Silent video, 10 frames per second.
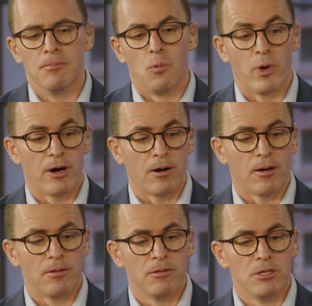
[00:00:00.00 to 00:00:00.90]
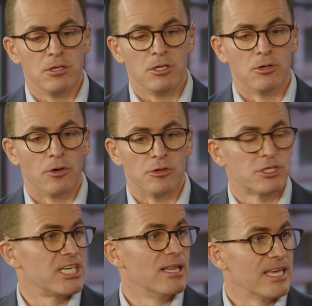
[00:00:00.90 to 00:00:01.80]
where you're
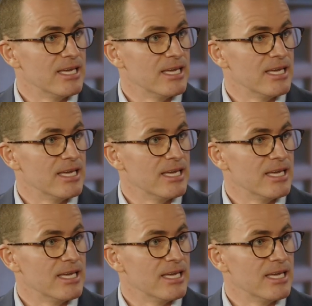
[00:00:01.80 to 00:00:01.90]
selling